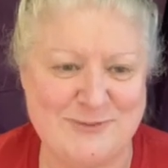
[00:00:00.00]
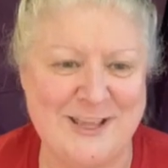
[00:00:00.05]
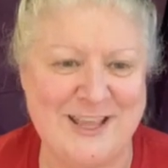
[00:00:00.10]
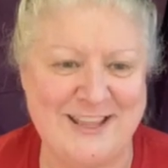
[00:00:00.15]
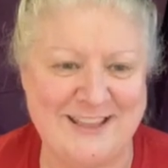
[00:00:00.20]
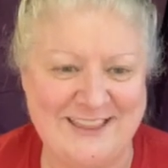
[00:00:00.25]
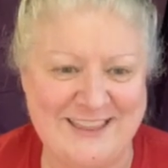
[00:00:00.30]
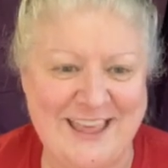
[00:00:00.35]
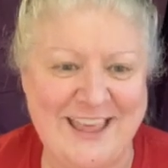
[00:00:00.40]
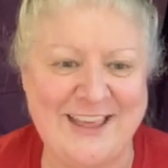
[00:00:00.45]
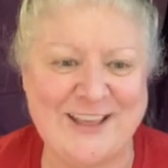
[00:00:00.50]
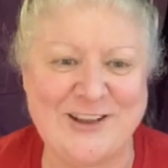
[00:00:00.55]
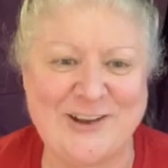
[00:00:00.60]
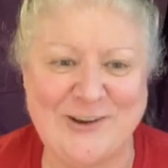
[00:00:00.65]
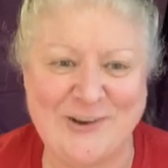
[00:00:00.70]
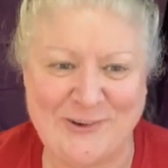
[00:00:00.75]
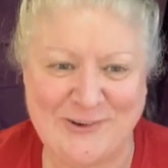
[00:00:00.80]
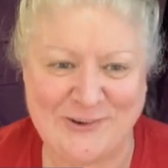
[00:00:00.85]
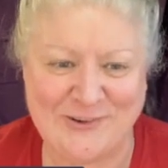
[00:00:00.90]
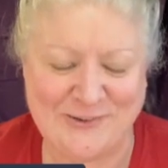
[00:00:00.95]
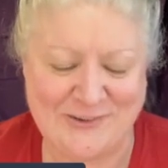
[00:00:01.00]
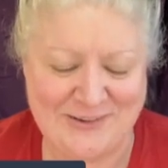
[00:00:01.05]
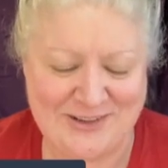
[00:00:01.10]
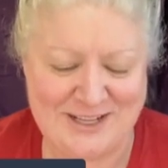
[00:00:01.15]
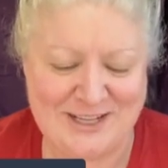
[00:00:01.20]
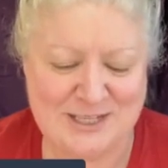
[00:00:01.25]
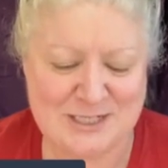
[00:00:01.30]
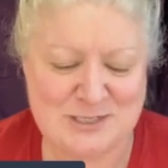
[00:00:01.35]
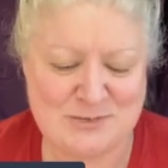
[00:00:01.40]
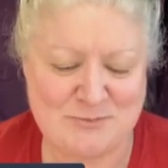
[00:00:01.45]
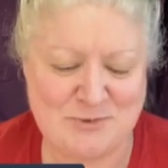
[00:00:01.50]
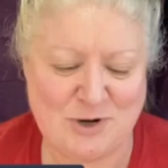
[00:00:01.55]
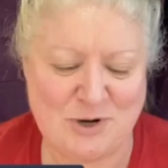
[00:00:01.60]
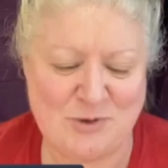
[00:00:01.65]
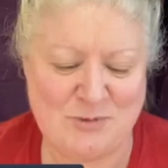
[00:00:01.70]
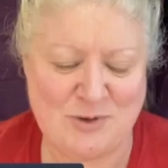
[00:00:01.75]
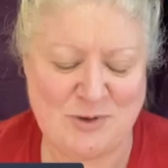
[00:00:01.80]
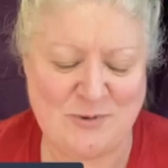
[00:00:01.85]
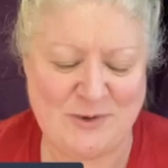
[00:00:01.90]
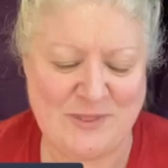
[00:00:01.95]
In that call, tomorrow
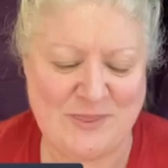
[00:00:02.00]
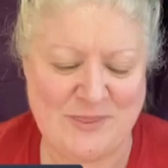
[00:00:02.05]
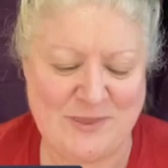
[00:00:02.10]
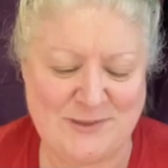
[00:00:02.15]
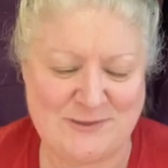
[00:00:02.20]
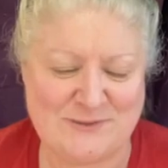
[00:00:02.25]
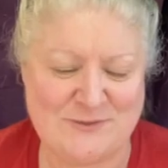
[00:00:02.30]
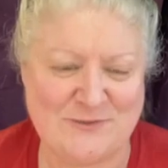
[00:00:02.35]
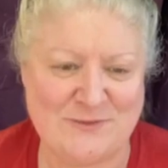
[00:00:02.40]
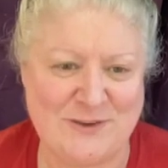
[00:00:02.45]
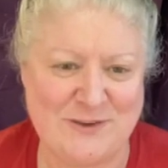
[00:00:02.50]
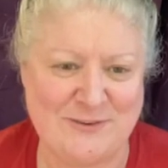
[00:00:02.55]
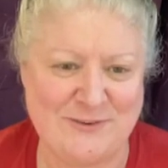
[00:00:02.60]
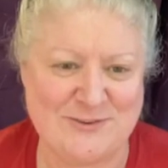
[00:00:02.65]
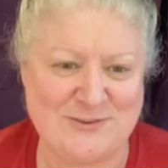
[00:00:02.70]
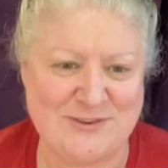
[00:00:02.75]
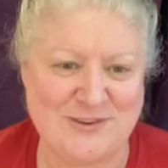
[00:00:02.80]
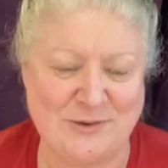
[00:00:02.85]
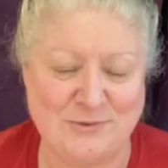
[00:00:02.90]
will be 1,500.